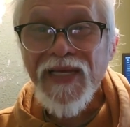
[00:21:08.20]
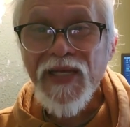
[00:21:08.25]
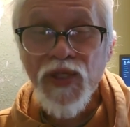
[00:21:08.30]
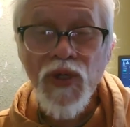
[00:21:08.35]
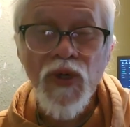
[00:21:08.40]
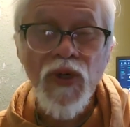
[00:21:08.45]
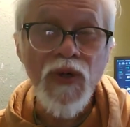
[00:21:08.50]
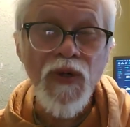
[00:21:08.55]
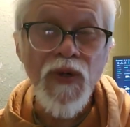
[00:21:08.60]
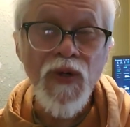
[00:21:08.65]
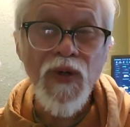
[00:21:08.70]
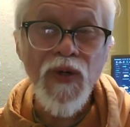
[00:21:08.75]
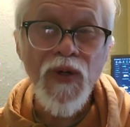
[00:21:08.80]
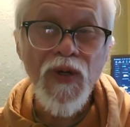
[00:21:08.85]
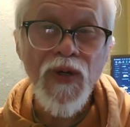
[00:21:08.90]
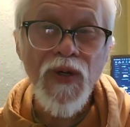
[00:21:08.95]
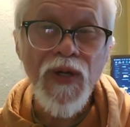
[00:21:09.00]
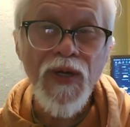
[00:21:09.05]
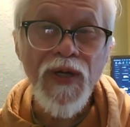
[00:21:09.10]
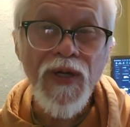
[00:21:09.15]
So,
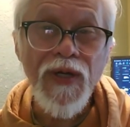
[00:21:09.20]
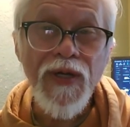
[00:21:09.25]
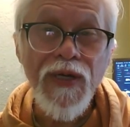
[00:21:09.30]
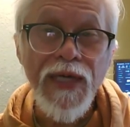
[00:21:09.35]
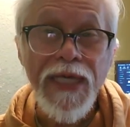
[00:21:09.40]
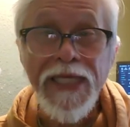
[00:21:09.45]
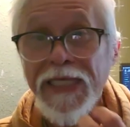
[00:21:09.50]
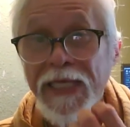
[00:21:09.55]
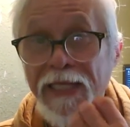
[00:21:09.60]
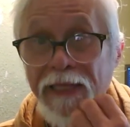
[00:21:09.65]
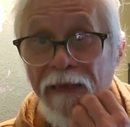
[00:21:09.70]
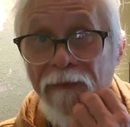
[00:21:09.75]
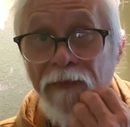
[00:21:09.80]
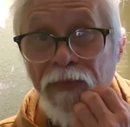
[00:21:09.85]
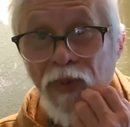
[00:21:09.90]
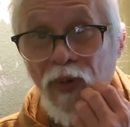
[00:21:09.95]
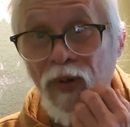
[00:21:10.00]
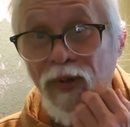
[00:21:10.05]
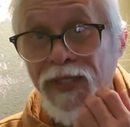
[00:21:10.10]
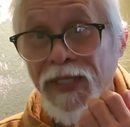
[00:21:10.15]
is it
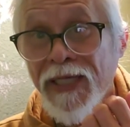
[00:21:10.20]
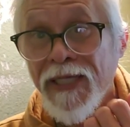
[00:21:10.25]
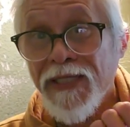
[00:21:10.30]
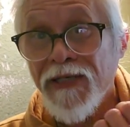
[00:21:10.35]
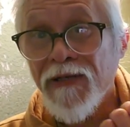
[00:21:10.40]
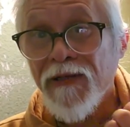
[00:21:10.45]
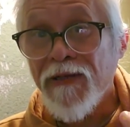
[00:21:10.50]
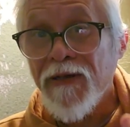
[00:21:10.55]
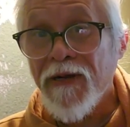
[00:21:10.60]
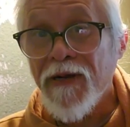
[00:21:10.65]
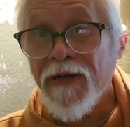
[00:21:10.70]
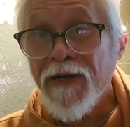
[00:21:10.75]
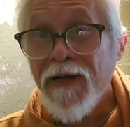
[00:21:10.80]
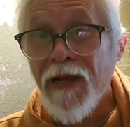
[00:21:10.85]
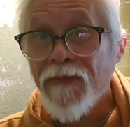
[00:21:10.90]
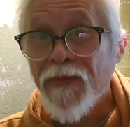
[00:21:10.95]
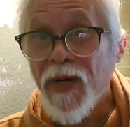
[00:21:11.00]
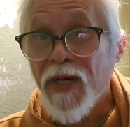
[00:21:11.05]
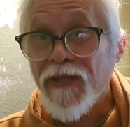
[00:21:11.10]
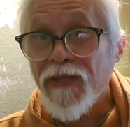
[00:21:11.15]
important to learn
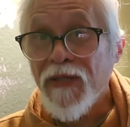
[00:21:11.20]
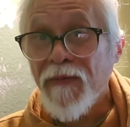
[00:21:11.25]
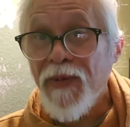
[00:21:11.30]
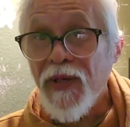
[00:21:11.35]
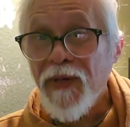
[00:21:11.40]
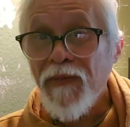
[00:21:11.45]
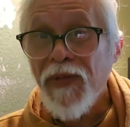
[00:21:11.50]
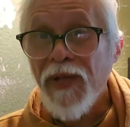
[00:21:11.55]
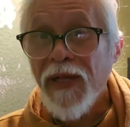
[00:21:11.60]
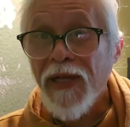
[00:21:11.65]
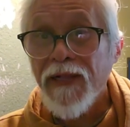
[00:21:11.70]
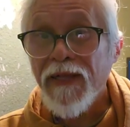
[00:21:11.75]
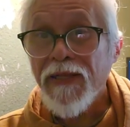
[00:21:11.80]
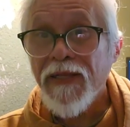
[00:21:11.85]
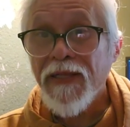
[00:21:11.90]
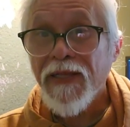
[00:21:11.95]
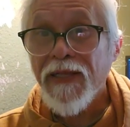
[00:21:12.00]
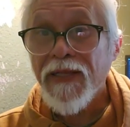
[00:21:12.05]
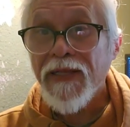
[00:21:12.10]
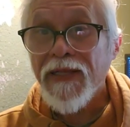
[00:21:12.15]
about the
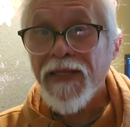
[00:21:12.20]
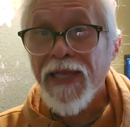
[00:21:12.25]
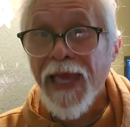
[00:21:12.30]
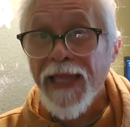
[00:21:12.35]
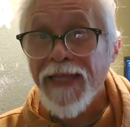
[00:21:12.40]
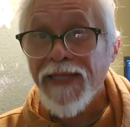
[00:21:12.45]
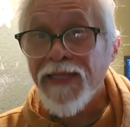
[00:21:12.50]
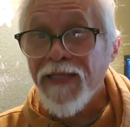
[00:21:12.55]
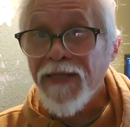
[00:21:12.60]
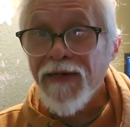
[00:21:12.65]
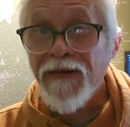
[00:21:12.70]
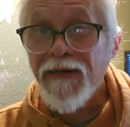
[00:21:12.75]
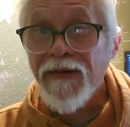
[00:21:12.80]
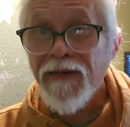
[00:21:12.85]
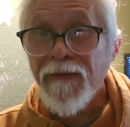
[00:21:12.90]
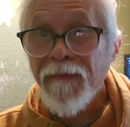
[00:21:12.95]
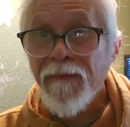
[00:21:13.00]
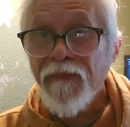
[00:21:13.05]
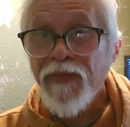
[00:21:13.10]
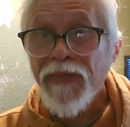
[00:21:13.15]
biblical calendar?
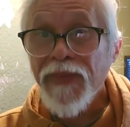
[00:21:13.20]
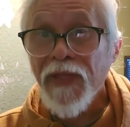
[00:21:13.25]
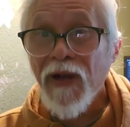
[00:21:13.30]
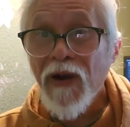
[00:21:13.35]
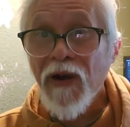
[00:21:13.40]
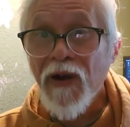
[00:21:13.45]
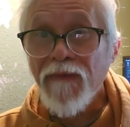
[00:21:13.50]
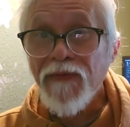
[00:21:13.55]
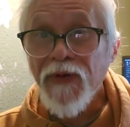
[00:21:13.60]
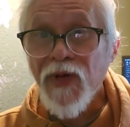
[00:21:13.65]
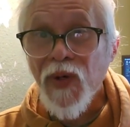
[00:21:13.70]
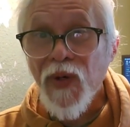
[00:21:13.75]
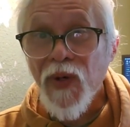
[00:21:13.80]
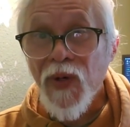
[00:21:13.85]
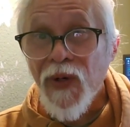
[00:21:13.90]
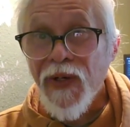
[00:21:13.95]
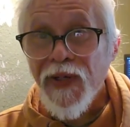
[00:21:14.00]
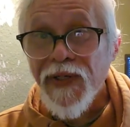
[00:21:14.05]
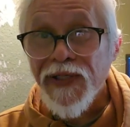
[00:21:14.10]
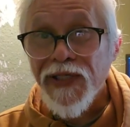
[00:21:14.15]
Of
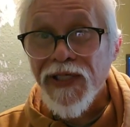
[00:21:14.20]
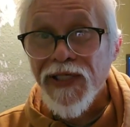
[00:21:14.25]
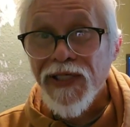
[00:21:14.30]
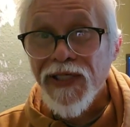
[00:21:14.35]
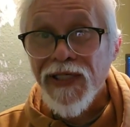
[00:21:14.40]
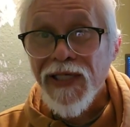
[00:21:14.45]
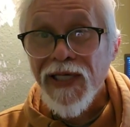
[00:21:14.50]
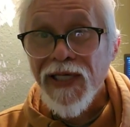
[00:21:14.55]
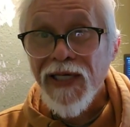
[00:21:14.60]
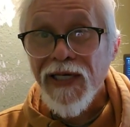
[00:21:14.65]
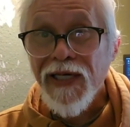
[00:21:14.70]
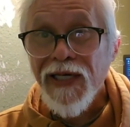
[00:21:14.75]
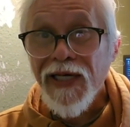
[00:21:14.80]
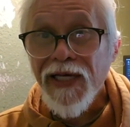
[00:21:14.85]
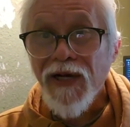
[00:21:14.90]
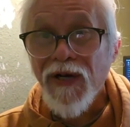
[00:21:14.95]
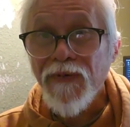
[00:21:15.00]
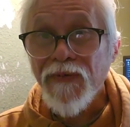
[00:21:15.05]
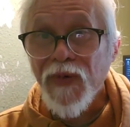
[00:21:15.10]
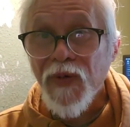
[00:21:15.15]
course!
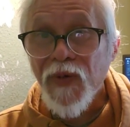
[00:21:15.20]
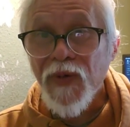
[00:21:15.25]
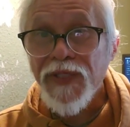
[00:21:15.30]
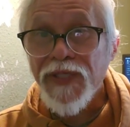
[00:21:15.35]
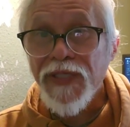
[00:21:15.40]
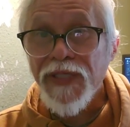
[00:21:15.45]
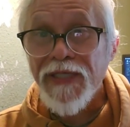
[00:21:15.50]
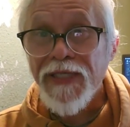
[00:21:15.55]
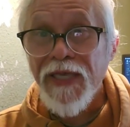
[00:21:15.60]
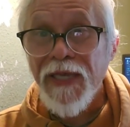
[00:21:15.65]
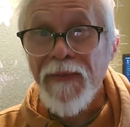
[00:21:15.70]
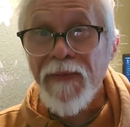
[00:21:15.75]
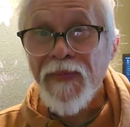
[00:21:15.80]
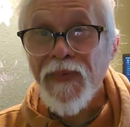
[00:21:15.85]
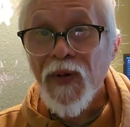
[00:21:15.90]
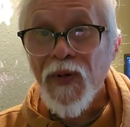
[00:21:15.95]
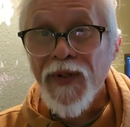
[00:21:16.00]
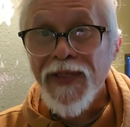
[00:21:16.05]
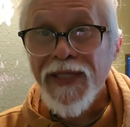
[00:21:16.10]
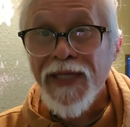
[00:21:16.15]
Of course it's
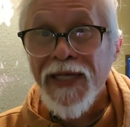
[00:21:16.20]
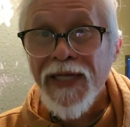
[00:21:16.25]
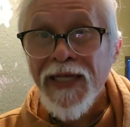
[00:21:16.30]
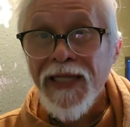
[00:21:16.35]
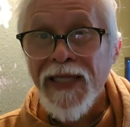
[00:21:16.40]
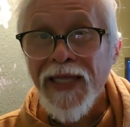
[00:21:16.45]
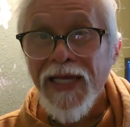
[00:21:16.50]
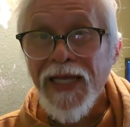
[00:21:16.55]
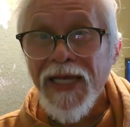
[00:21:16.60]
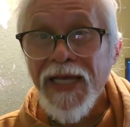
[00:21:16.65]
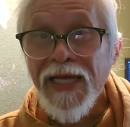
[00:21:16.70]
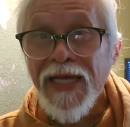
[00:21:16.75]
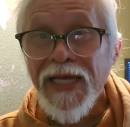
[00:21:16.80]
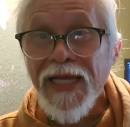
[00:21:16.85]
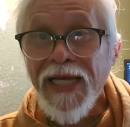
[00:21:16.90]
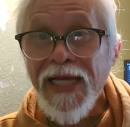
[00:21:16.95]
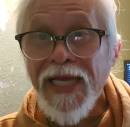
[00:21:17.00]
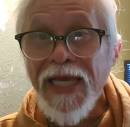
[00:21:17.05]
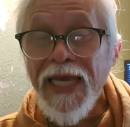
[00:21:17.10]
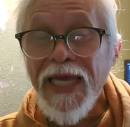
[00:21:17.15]
important.
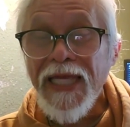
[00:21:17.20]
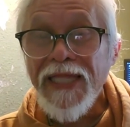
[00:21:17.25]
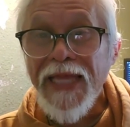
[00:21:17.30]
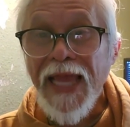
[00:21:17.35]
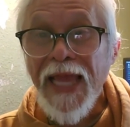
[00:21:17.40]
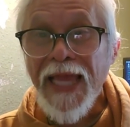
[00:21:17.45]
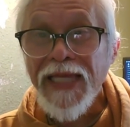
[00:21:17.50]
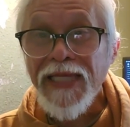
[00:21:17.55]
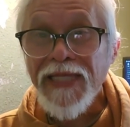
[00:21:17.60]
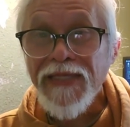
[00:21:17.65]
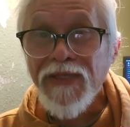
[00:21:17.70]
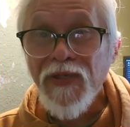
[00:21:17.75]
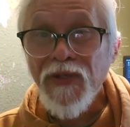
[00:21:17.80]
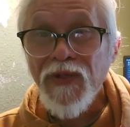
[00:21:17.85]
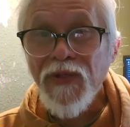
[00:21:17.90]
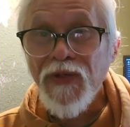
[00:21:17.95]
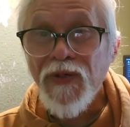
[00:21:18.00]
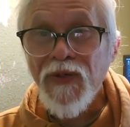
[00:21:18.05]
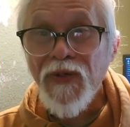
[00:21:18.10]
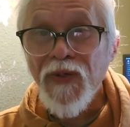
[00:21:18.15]
It has to
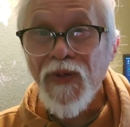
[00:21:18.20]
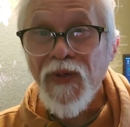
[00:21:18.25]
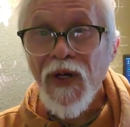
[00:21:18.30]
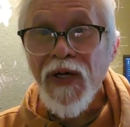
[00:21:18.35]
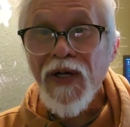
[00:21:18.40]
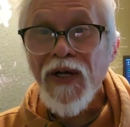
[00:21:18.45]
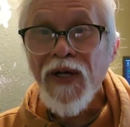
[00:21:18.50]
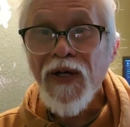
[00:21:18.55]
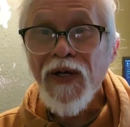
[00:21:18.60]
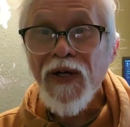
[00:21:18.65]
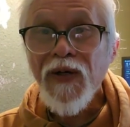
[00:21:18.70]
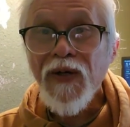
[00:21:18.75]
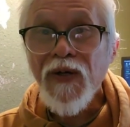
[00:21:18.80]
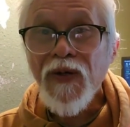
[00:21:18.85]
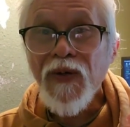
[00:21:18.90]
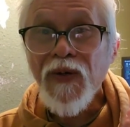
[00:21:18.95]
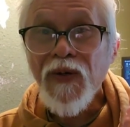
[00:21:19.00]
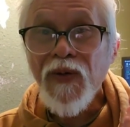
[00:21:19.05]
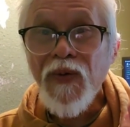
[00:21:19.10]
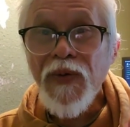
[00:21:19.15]
do
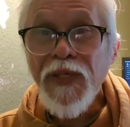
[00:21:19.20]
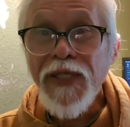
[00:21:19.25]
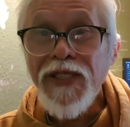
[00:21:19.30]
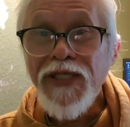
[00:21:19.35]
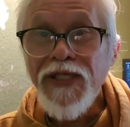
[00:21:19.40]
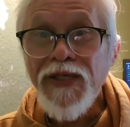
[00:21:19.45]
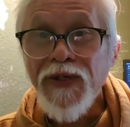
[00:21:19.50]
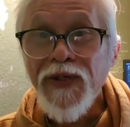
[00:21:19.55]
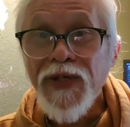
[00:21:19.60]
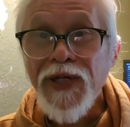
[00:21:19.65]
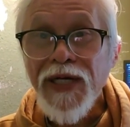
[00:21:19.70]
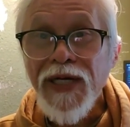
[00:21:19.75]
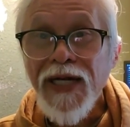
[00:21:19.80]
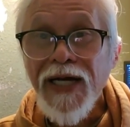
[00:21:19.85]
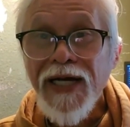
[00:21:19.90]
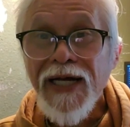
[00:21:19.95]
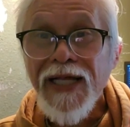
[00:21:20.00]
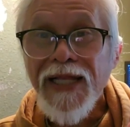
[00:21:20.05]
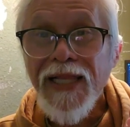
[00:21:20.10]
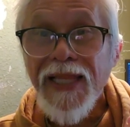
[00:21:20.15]
with your
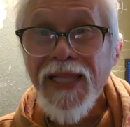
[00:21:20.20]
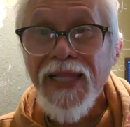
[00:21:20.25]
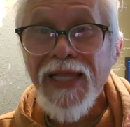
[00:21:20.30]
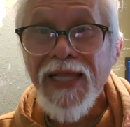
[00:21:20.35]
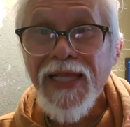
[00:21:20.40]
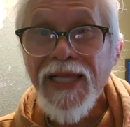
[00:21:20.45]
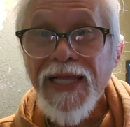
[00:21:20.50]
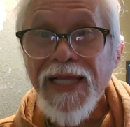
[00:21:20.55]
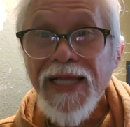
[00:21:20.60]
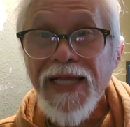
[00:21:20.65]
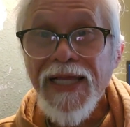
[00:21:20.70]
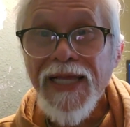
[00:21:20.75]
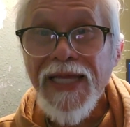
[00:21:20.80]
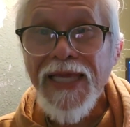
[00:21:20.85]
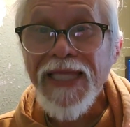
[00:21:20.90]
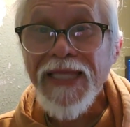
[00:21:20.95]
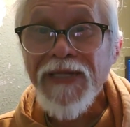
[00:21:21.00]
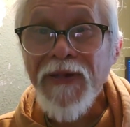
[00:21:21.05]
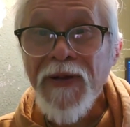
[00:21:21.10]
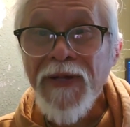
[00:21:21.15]

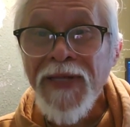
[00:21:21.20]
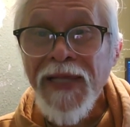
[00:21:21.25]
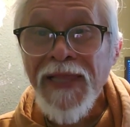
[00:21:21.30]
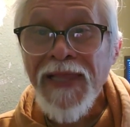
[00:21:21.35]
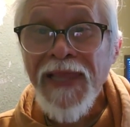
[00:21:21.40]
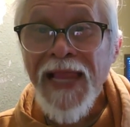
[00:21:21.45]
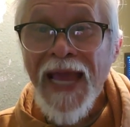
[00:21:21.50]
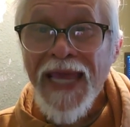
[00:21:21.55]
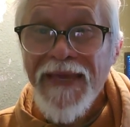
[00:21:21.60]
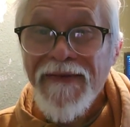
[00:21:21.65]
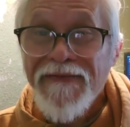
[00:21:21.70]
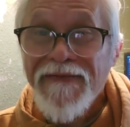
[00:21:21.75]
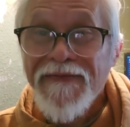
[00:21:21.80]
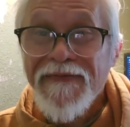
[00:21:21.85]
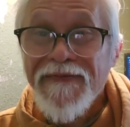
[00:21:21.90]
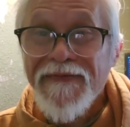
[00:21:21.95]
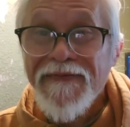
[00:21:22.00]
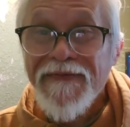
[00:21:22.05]
eternal life.